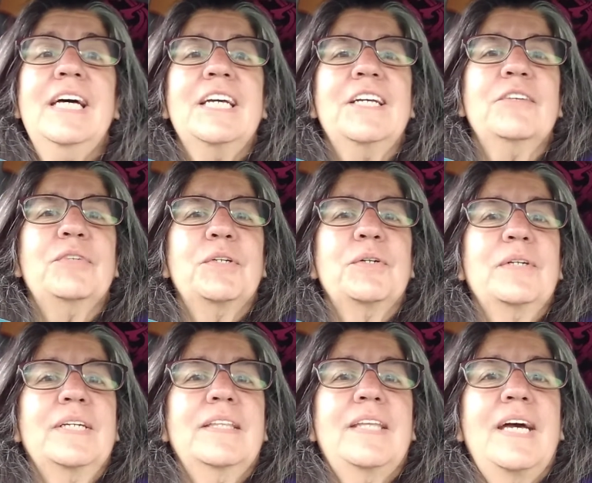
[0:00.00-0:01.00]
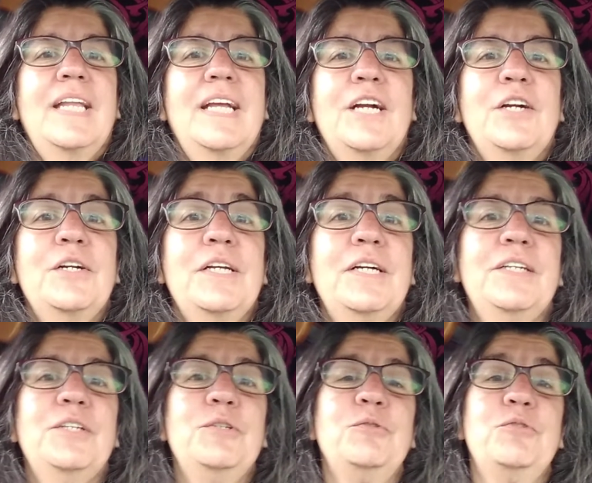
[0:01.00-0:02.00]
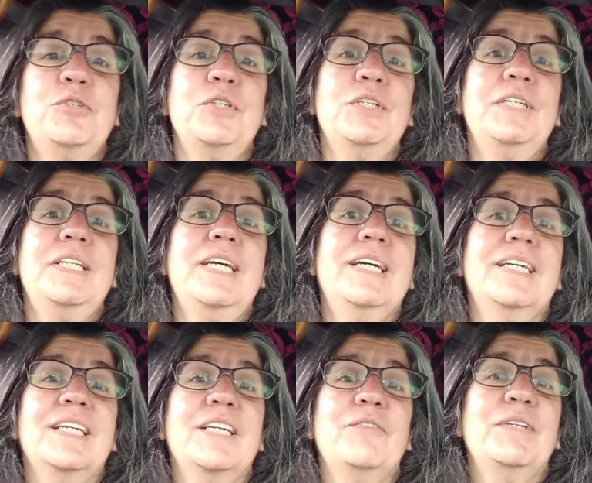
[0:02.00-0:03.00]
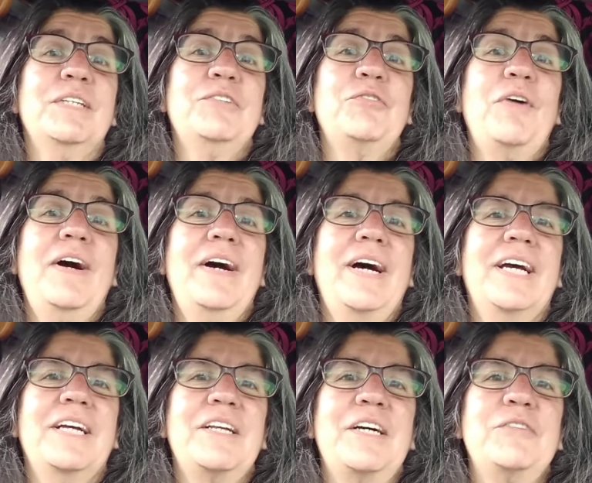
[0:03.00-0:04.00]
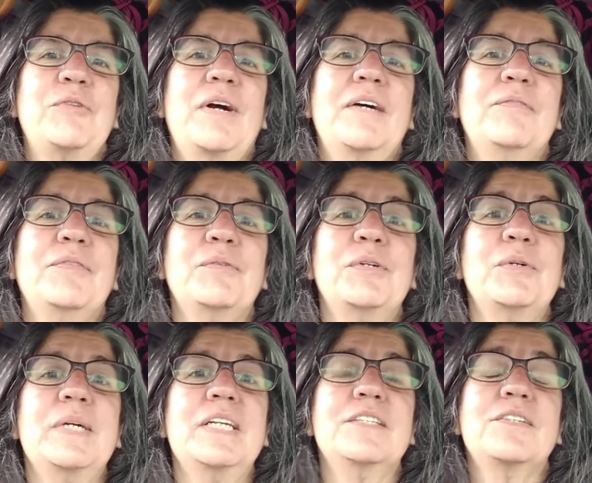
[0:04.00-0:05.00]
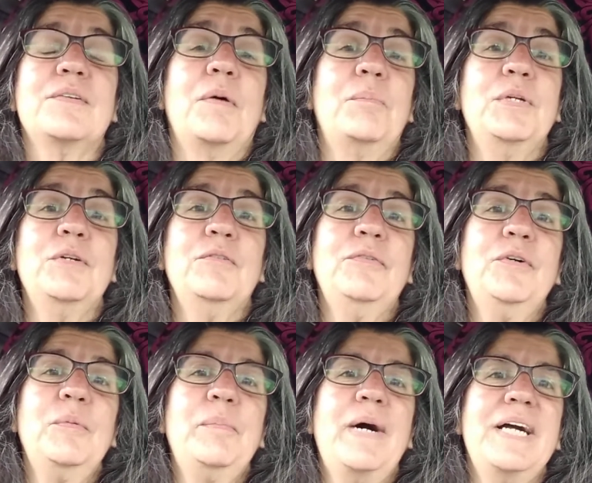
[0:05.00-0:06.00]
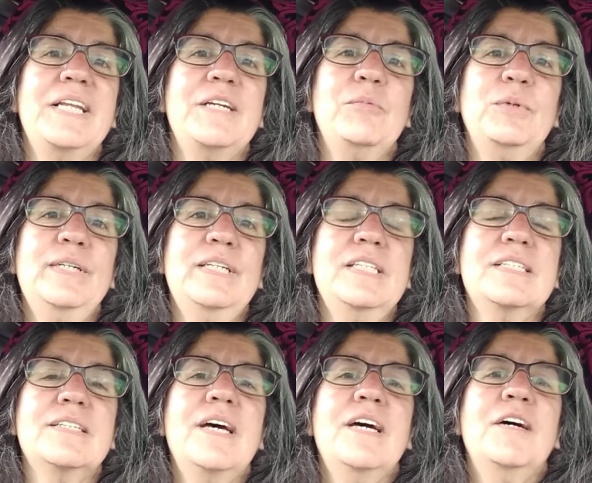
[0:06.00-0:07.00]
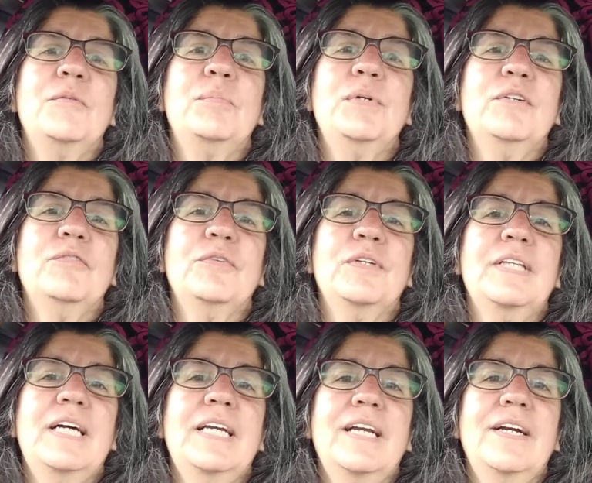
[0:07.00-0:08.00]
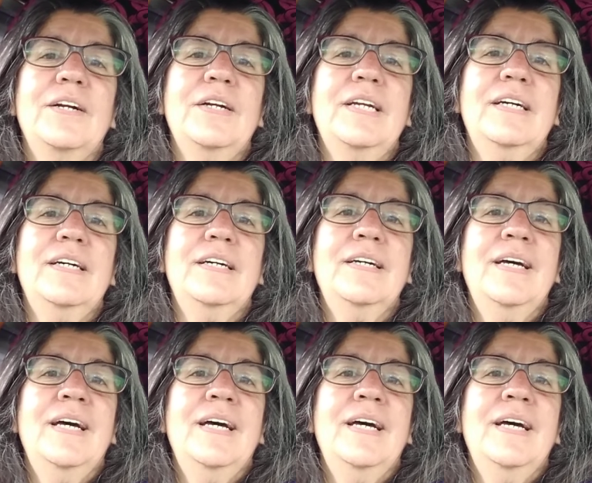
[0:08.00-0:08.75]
If you're in that area, you should give it a try. A drive through. It's a beautiful piney woods, beautiful lake area.